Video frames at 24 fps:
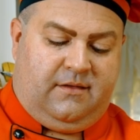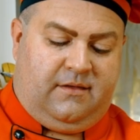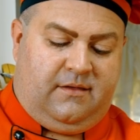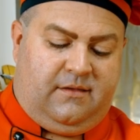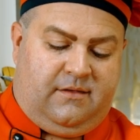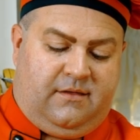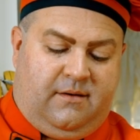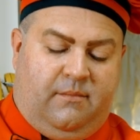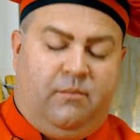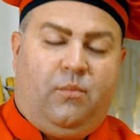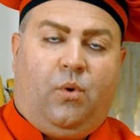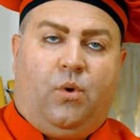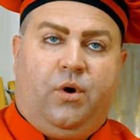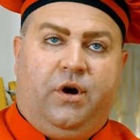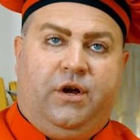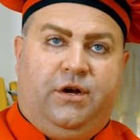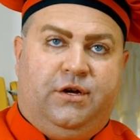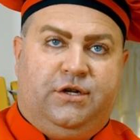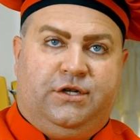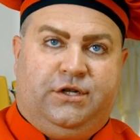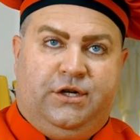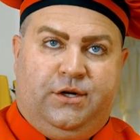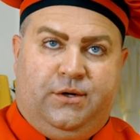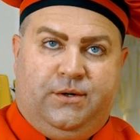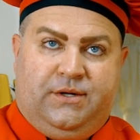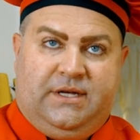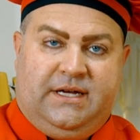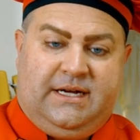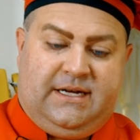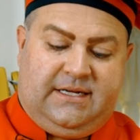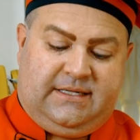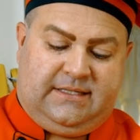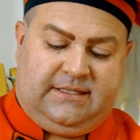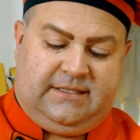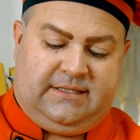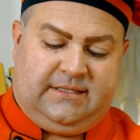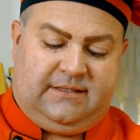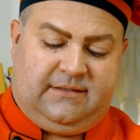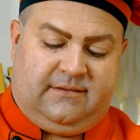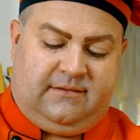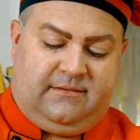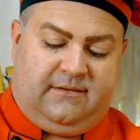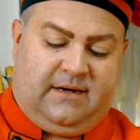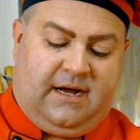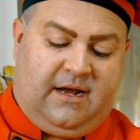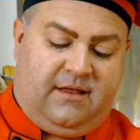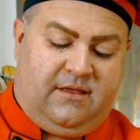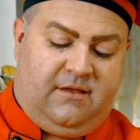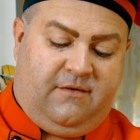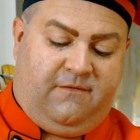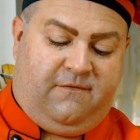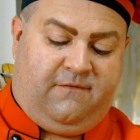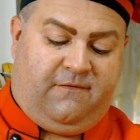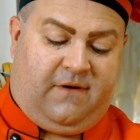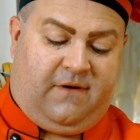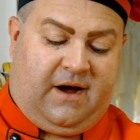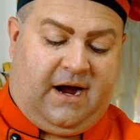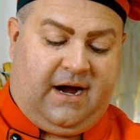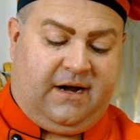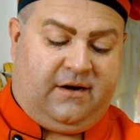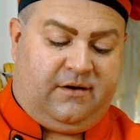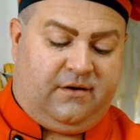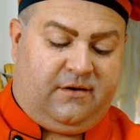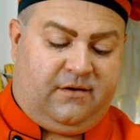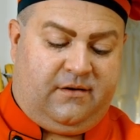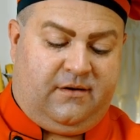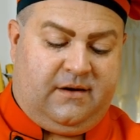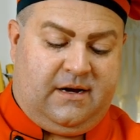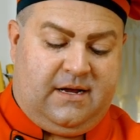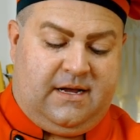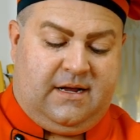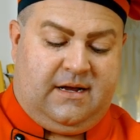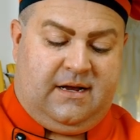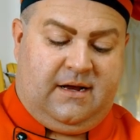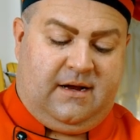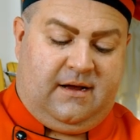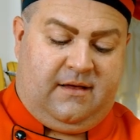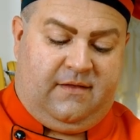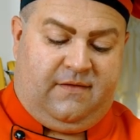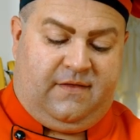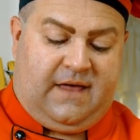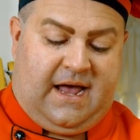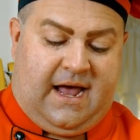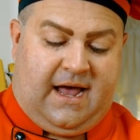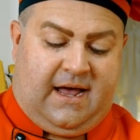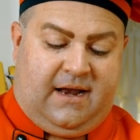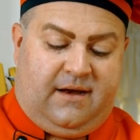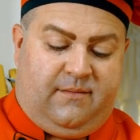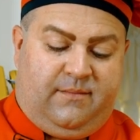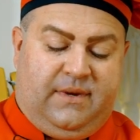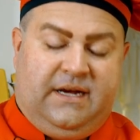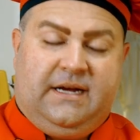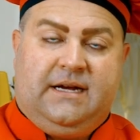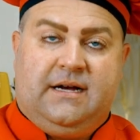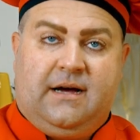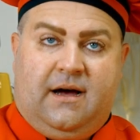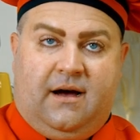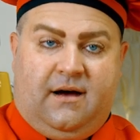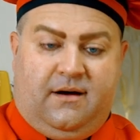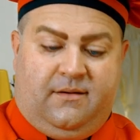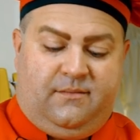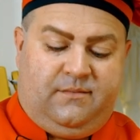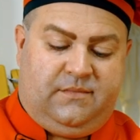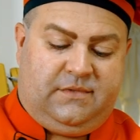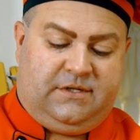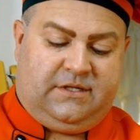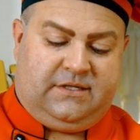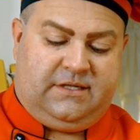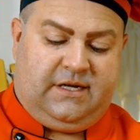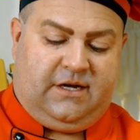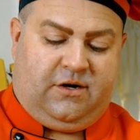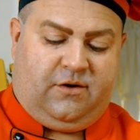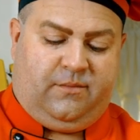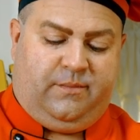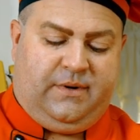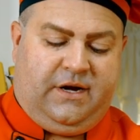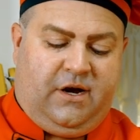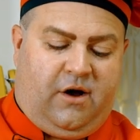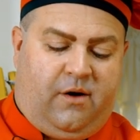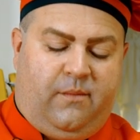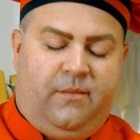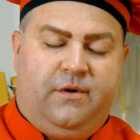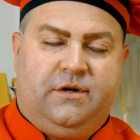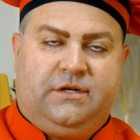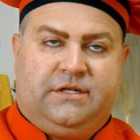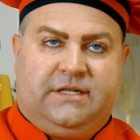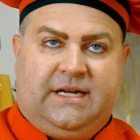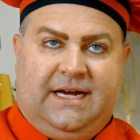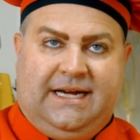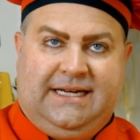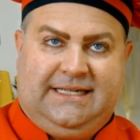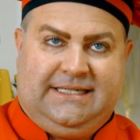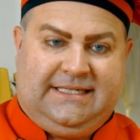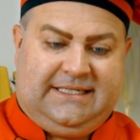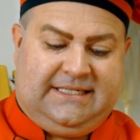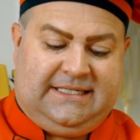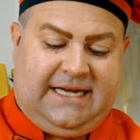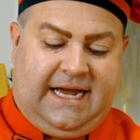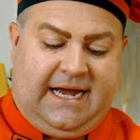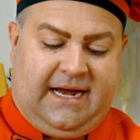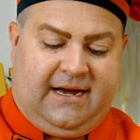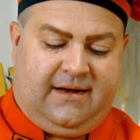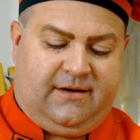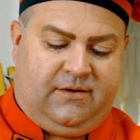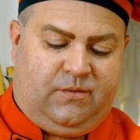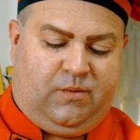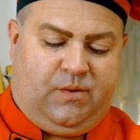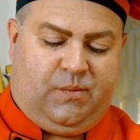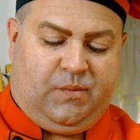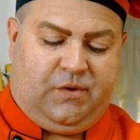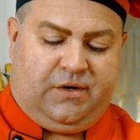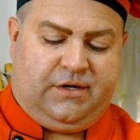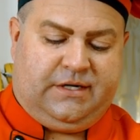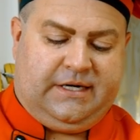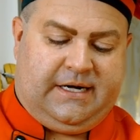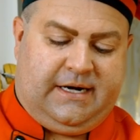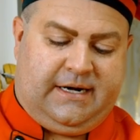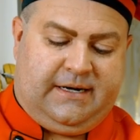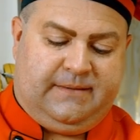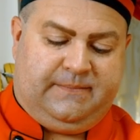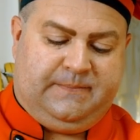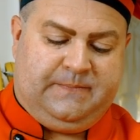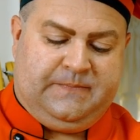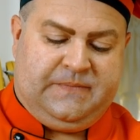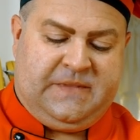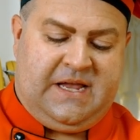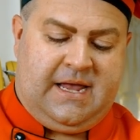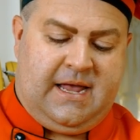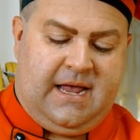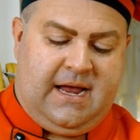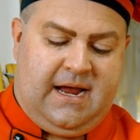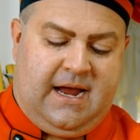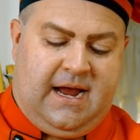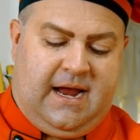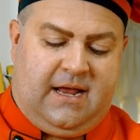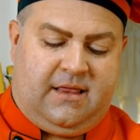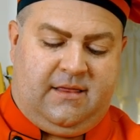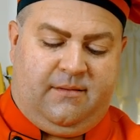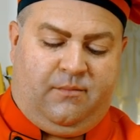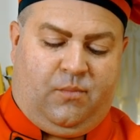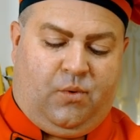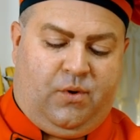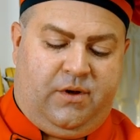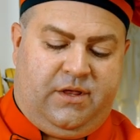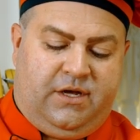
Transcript: the more you do this, and the finer that it becomes, it'll be almost like sand when we're done. And the more